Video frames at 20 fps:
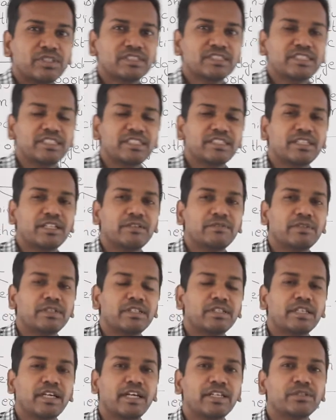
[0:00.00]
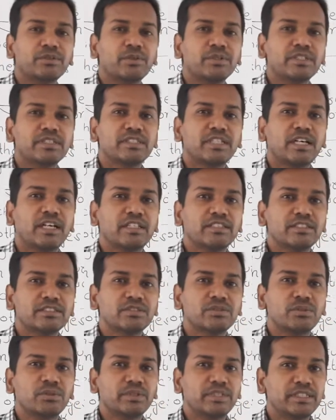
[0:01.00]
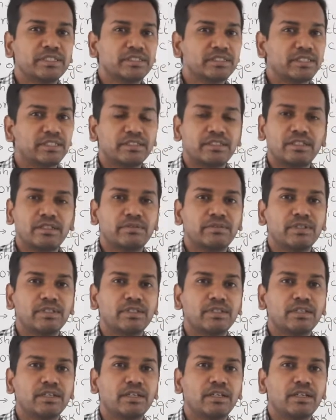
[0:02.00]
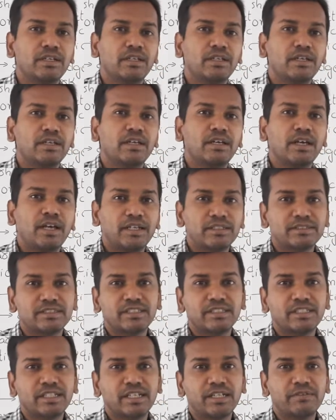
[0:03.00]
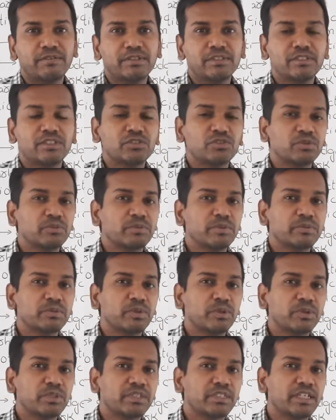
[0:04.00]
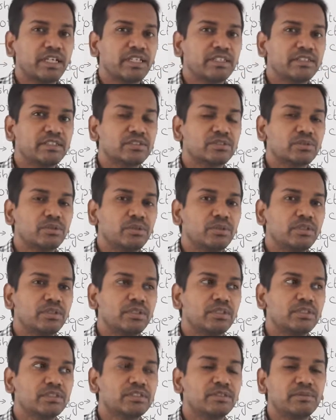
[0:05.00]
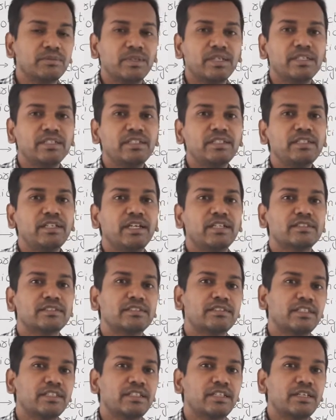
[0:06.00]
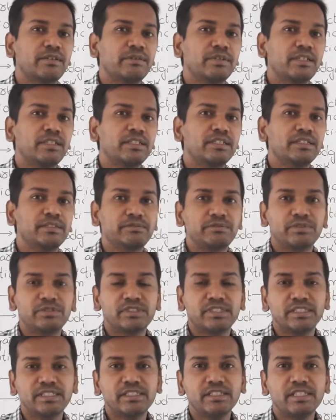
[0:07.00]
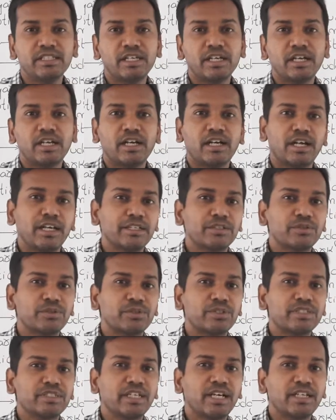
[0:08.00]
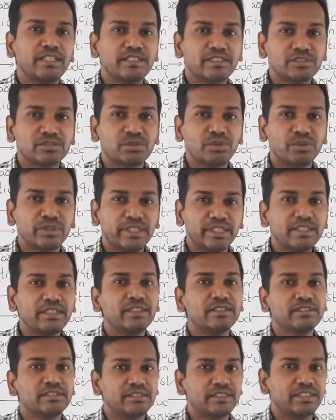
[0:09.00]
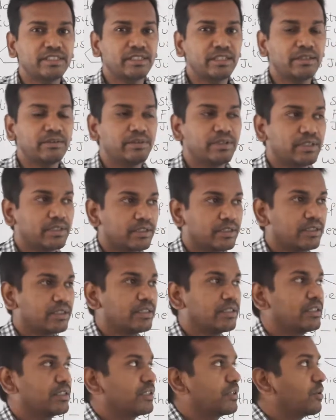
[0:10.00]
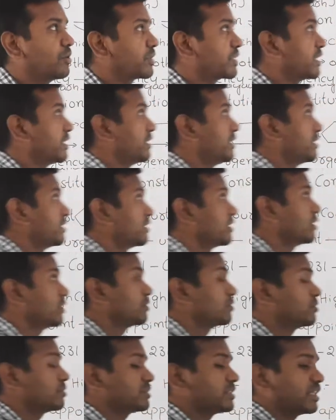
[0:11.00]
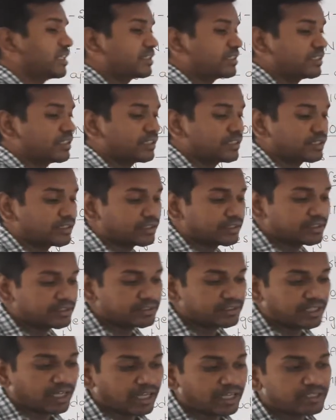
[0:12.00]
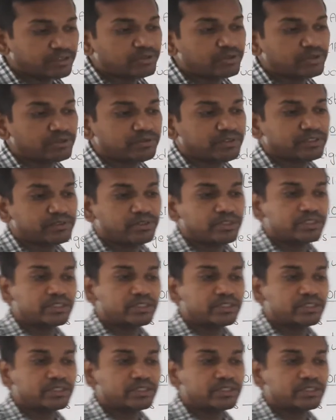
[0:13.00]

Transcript: the state level, the High Court is the highest court at state level. At central level, the Supreme Court is the highest court. Similarly, at state level, if you see, High Court is the highest court at state level. Okay, so in High Court, when